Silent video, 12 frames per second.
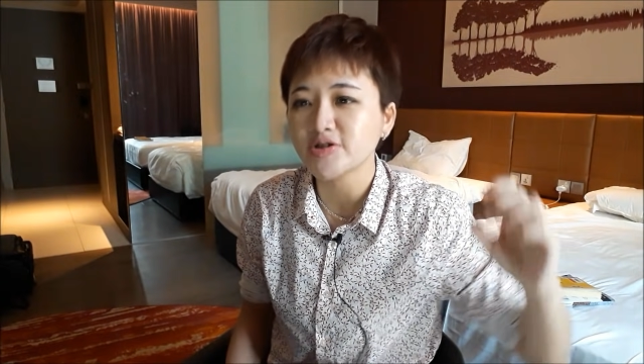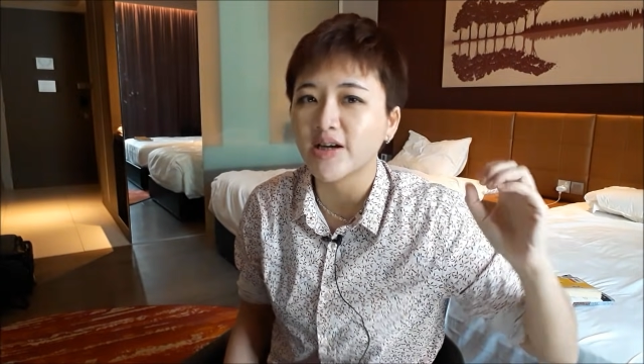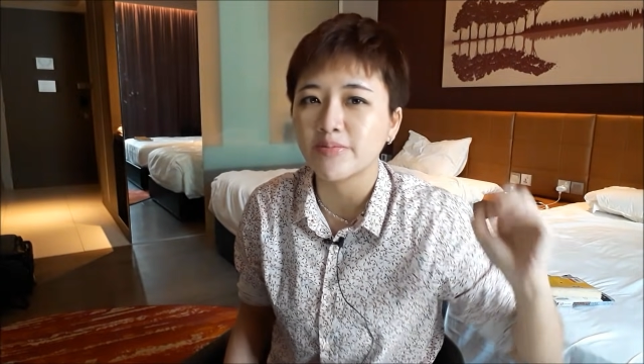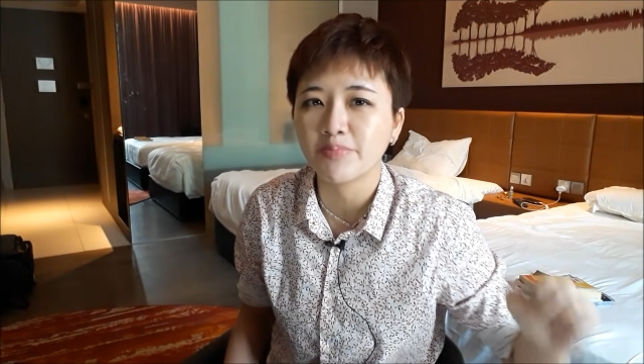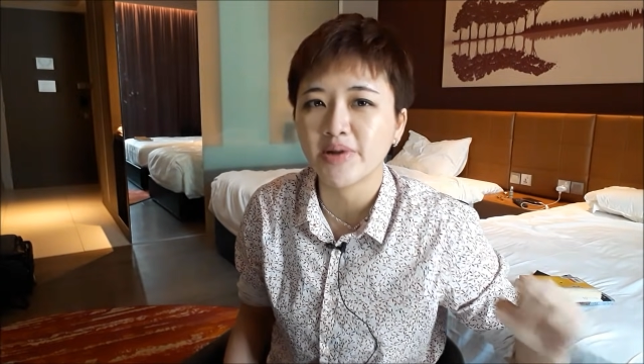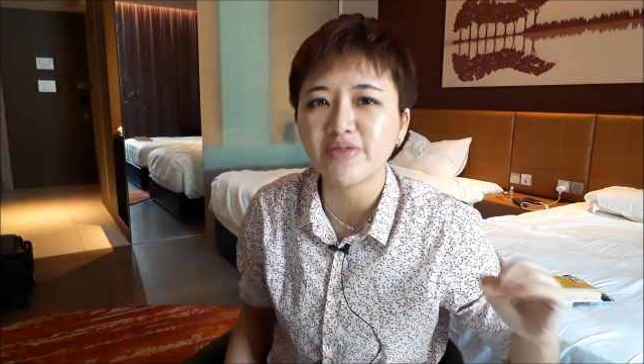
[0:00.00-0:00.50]
which
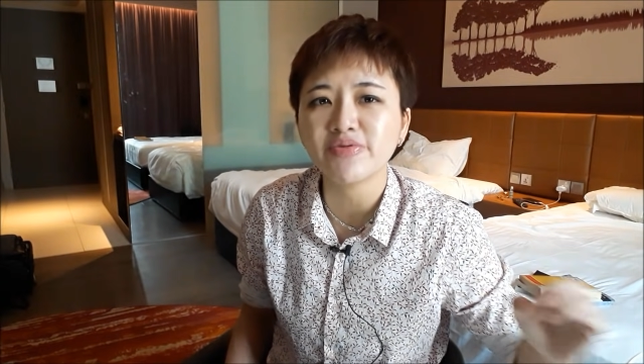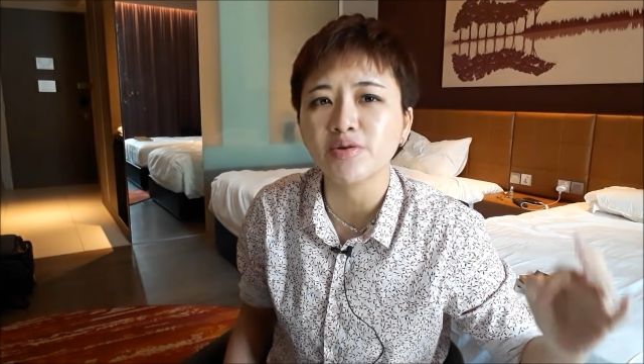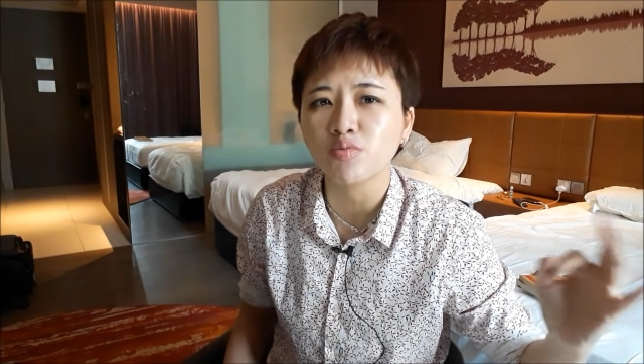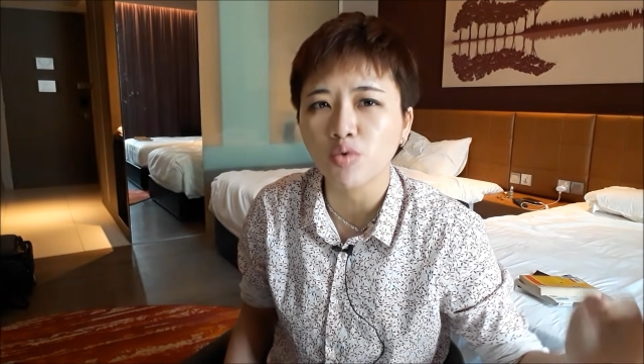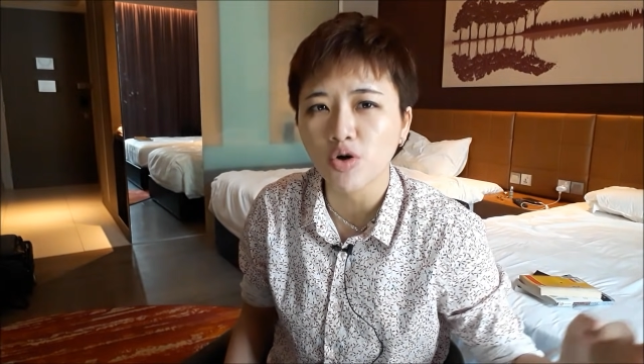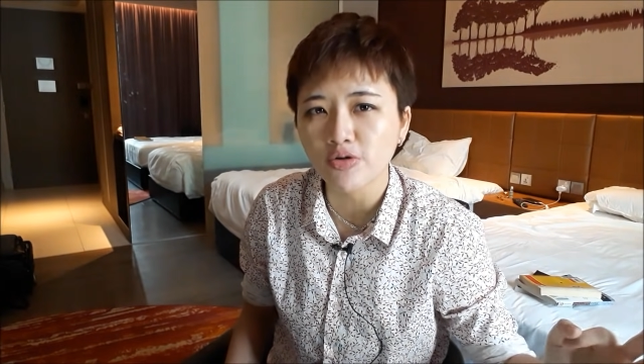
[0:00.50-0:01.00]
I believe
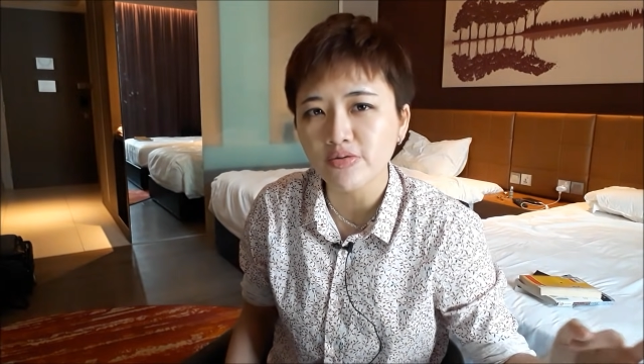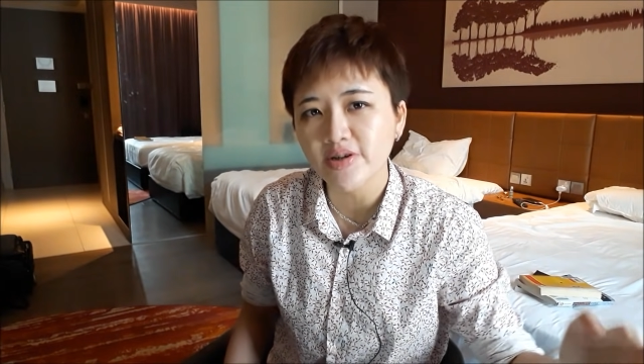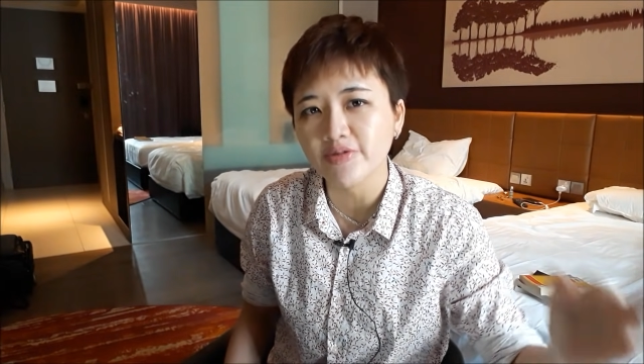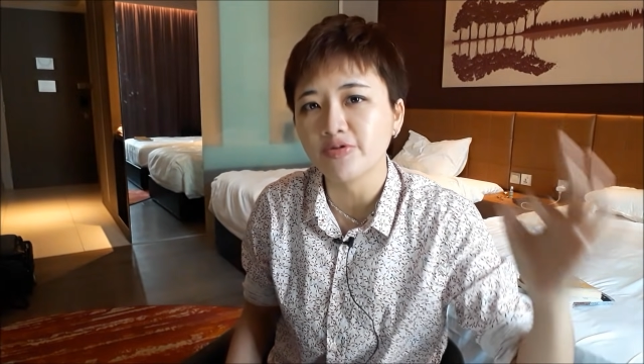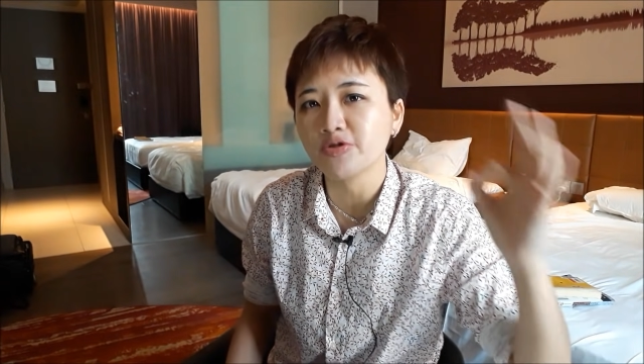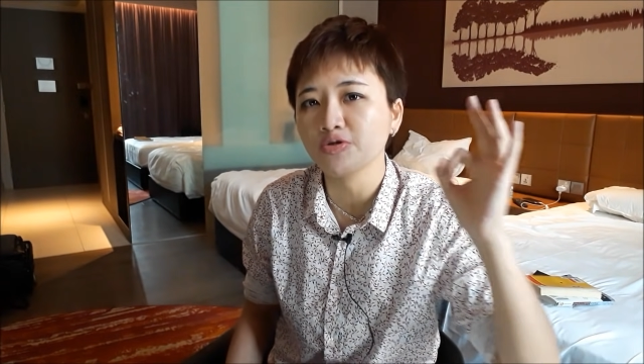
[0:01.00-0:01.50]
it
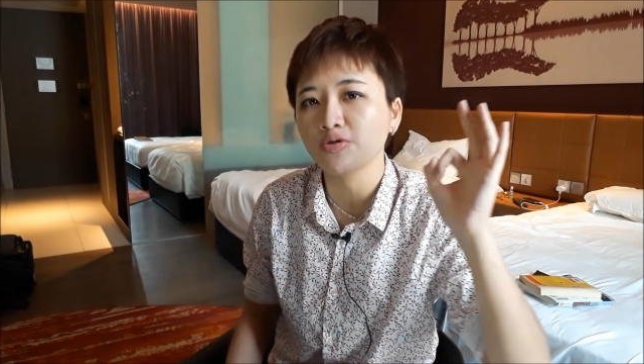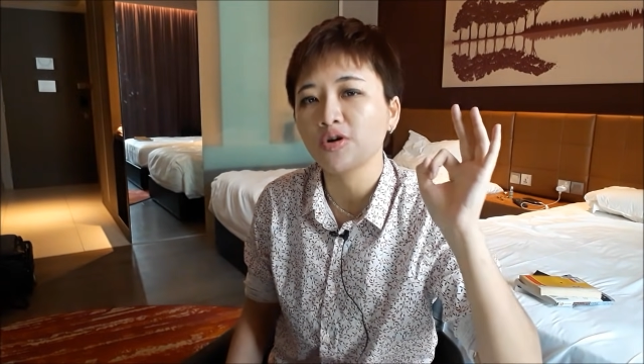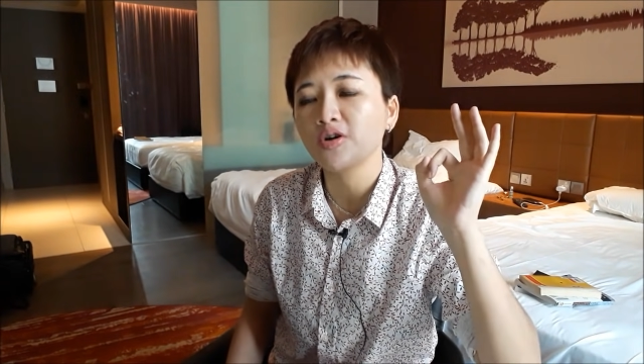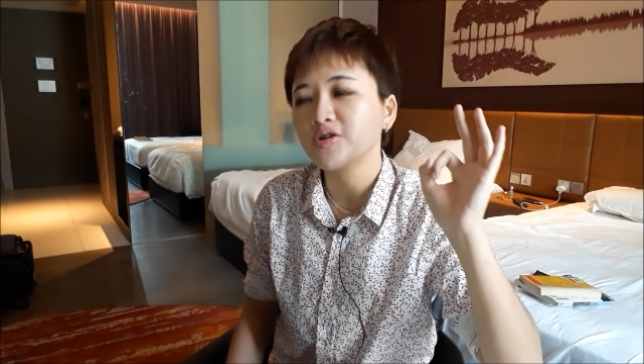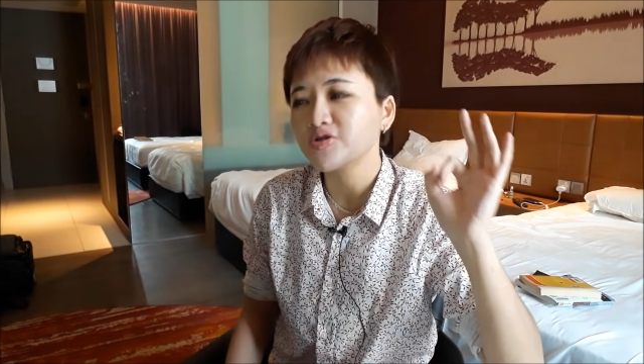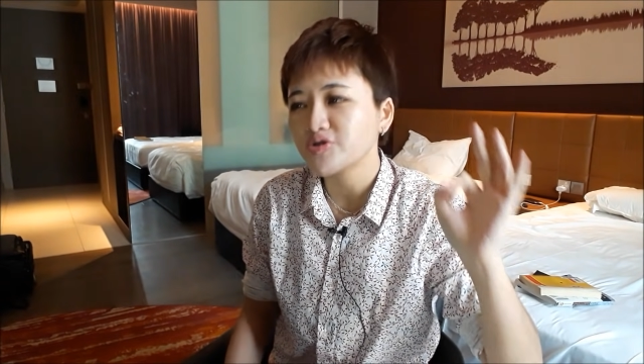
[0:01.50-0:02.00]
won't if you
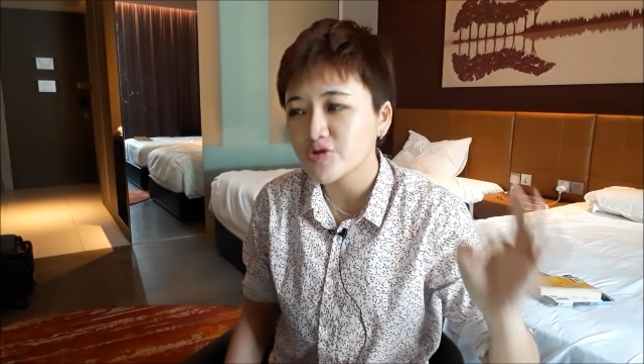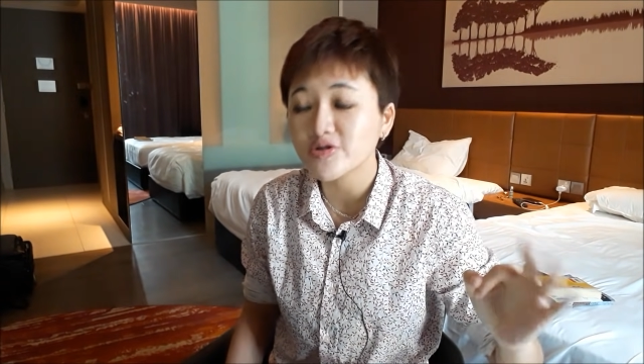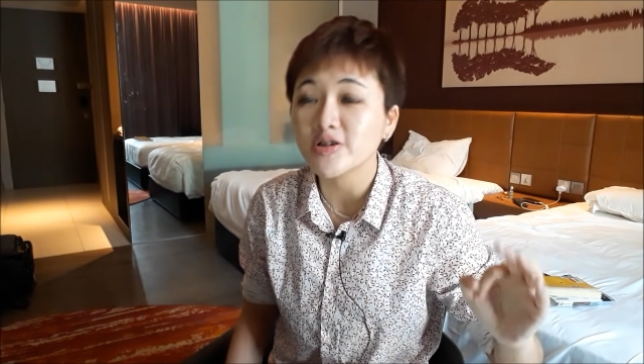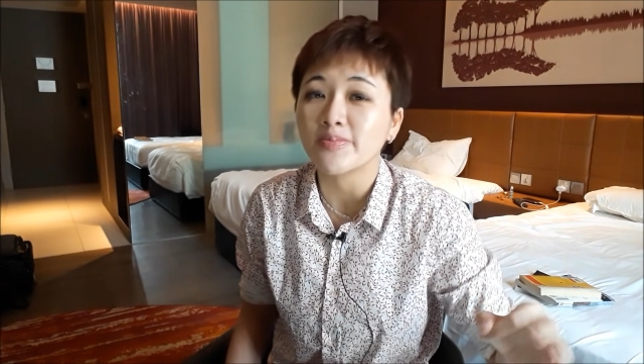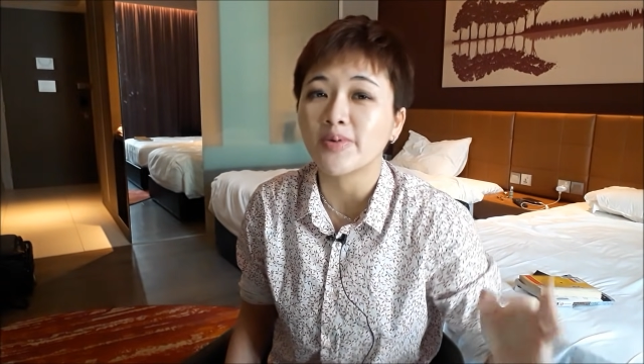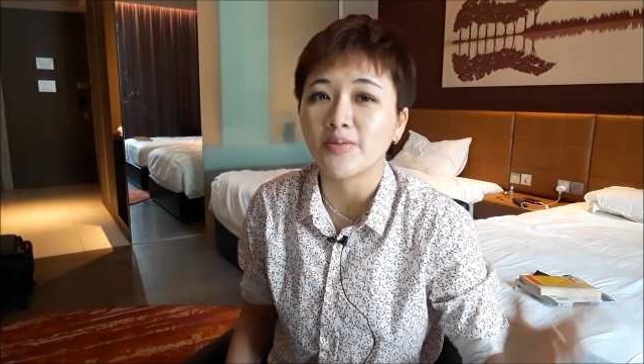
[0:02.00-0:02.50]

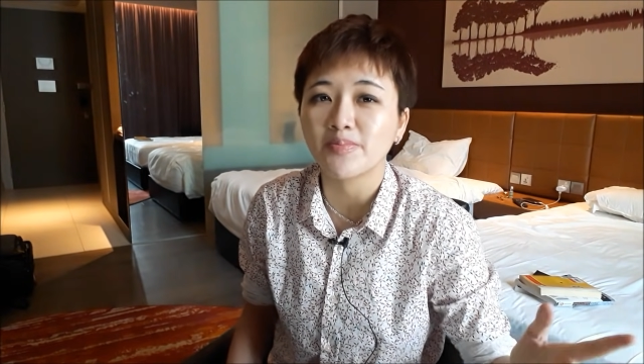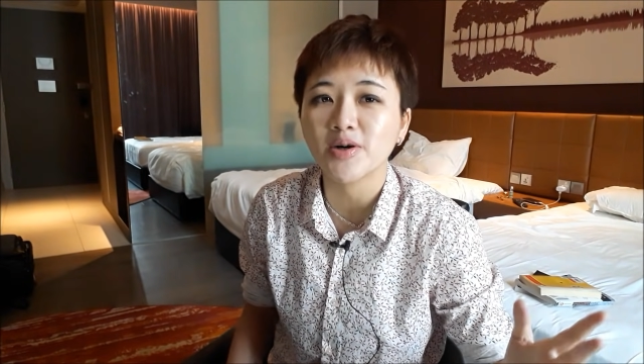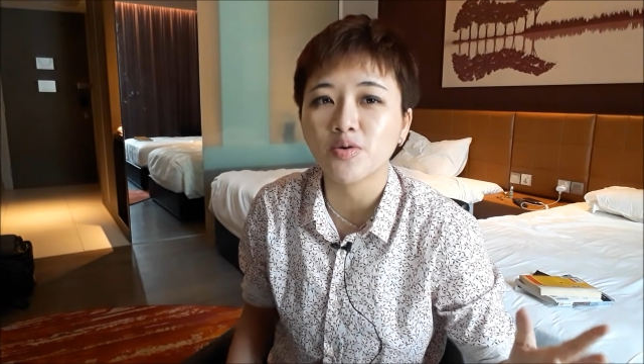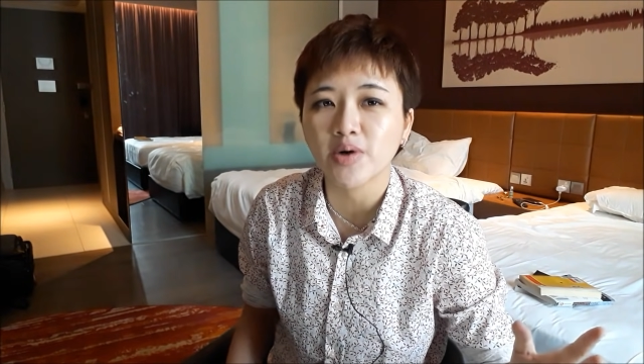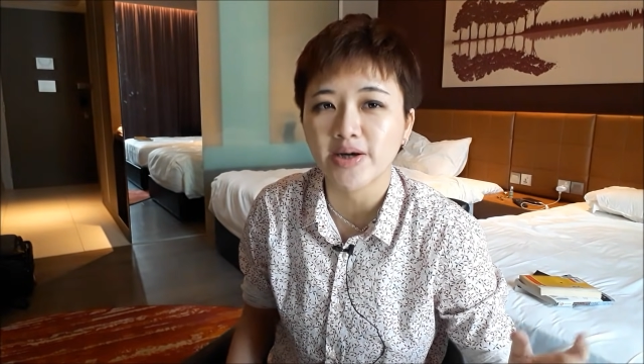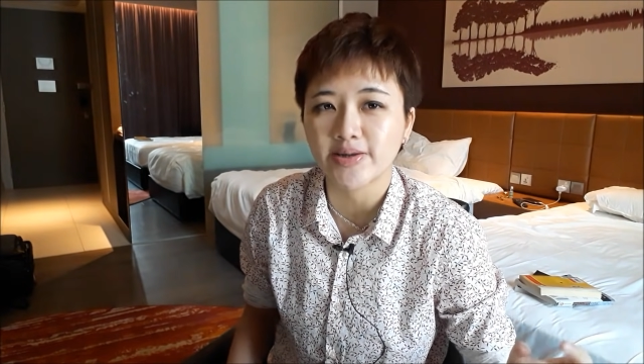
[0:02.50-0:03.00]
choose the
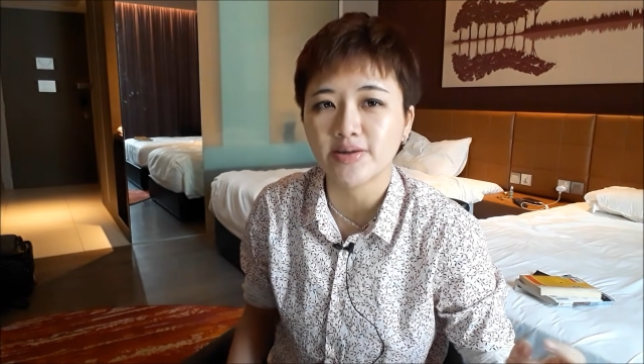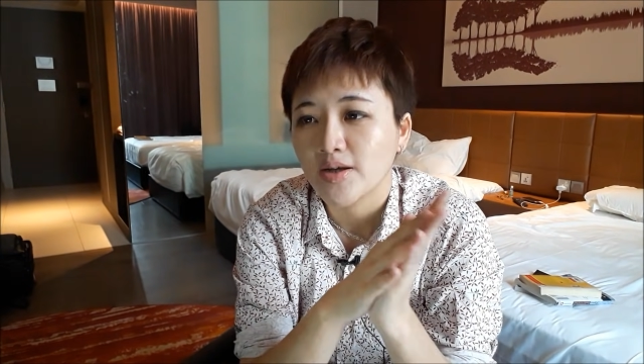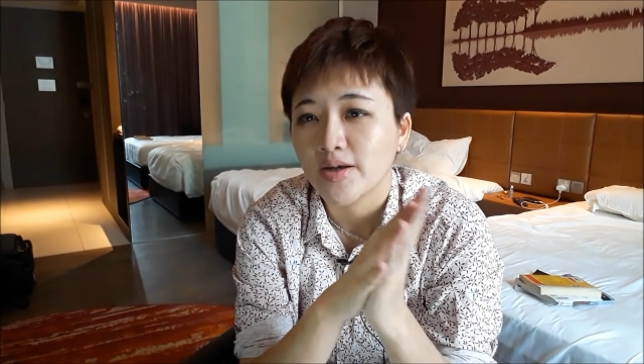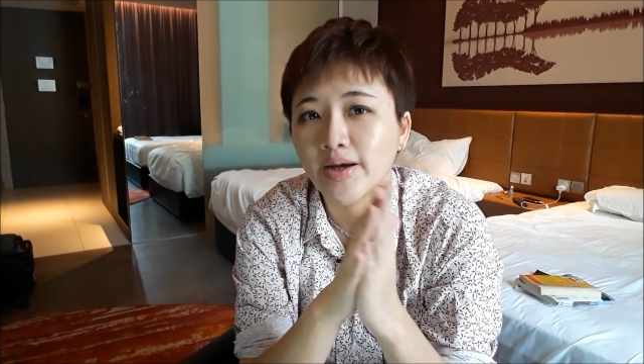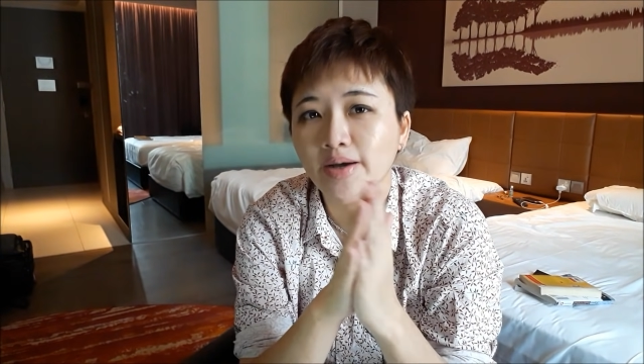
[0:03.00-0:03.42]
proper one.